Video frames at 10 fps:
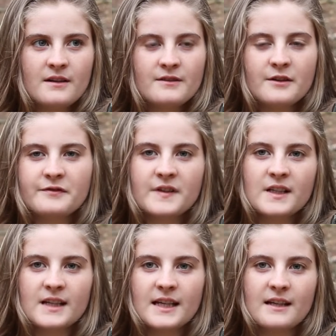the
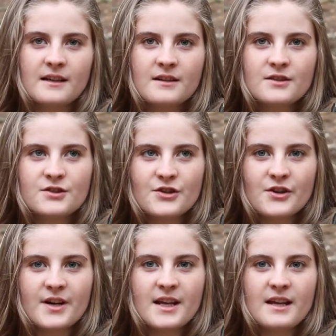feeling
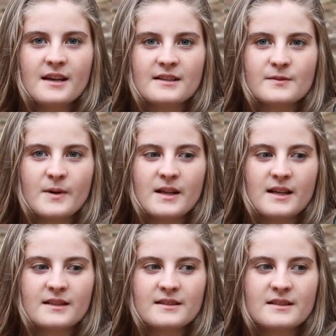during as well
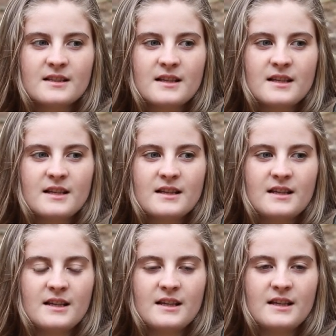as
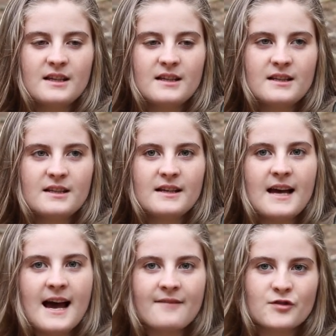the
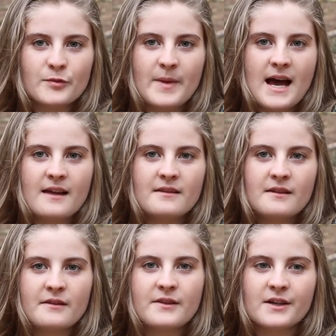
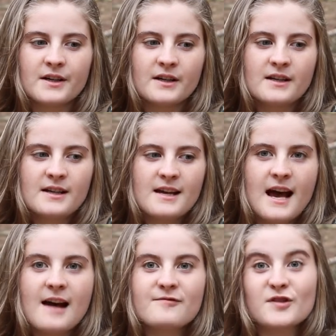aftermath, the
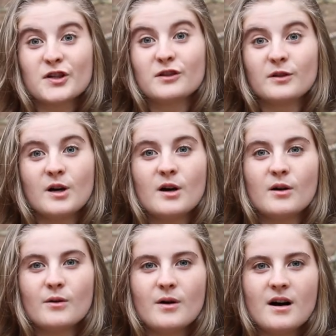
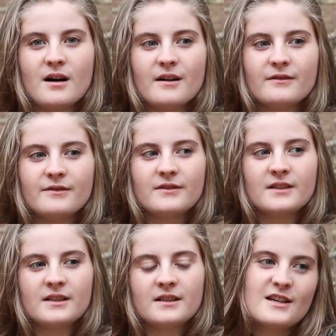afterglow of
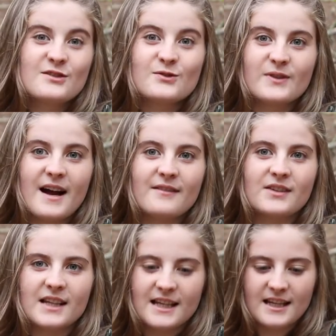
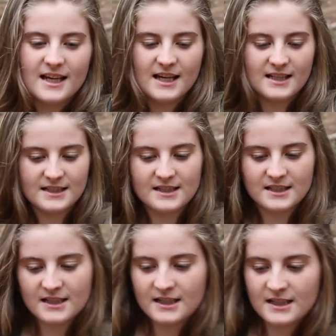traveling and
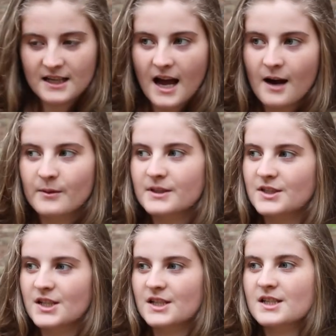how it
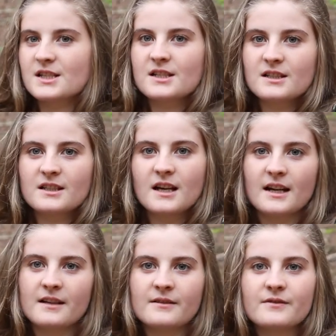just
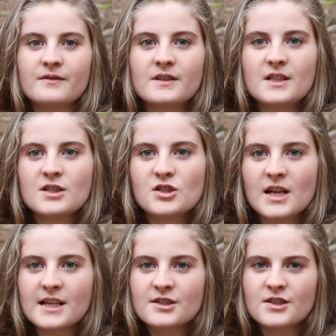kind of
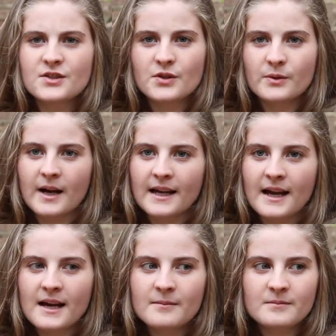changes who I
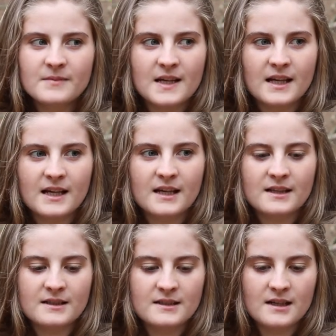am
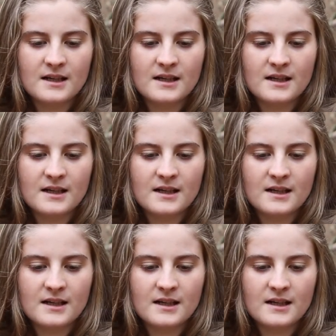and,